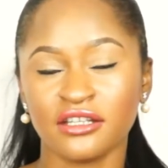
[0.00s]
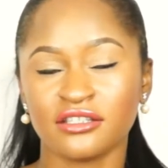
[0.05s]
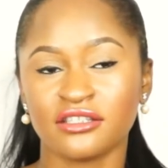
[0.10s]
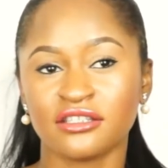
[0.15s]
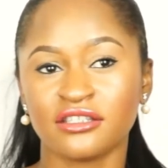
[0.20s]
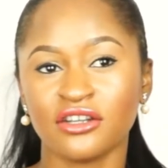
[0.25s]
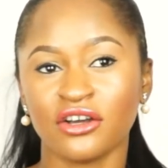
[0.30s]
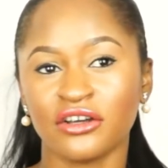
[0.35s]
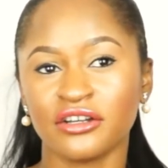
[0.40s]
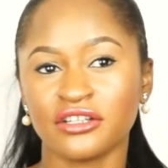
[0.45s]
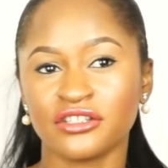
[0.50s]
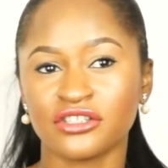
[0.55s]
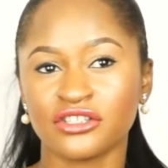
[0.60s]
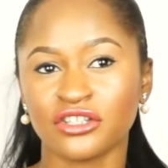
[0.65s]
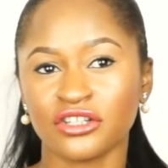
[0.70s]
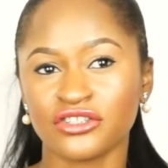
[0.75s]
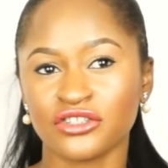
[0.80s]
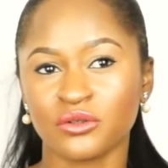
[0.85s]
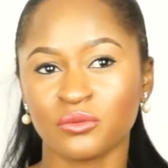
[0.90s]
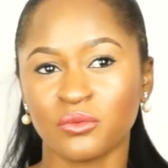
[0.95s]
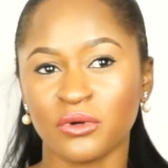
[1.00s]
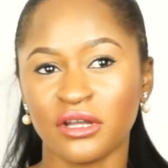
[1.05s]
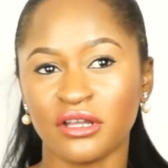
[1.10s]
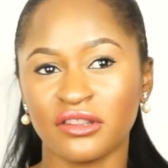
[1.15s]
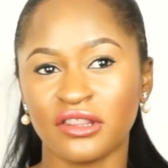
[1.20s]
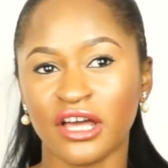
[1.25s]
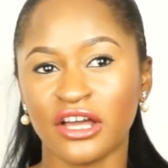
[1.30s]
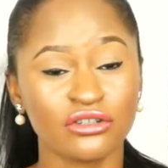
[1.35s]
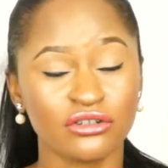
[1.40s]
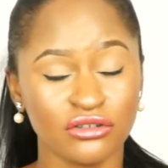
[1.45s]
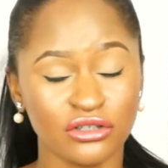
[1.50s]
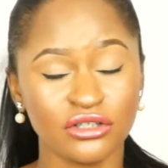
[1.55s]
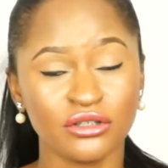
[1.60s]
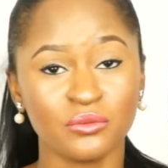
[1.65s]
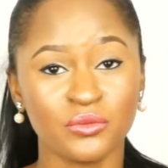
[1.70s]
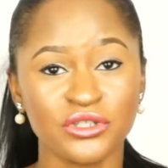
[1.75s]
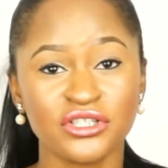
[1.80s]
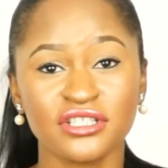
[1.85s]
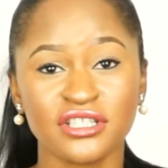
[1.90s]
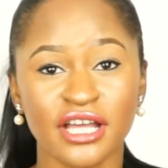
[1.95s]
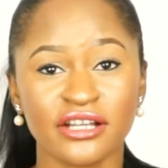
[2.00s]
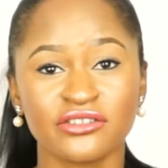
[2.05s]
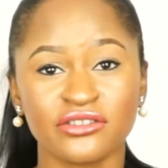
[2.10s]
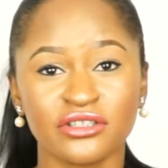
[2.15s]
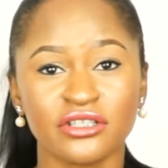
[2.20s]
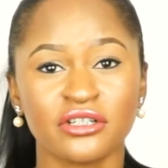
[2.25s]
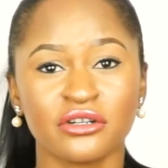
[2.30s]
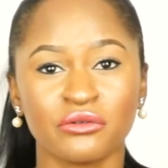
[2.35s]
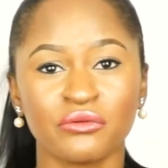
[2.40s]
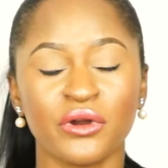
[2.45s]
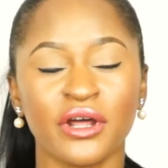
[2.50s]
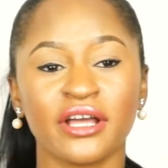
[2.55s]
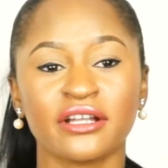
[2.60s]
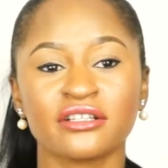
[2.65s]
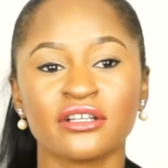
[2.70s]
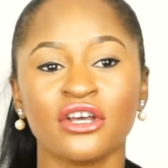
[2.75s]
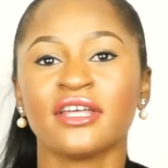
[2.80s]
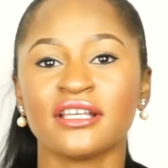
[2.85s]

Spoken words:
is done in such a way that, you know, which is actually correct.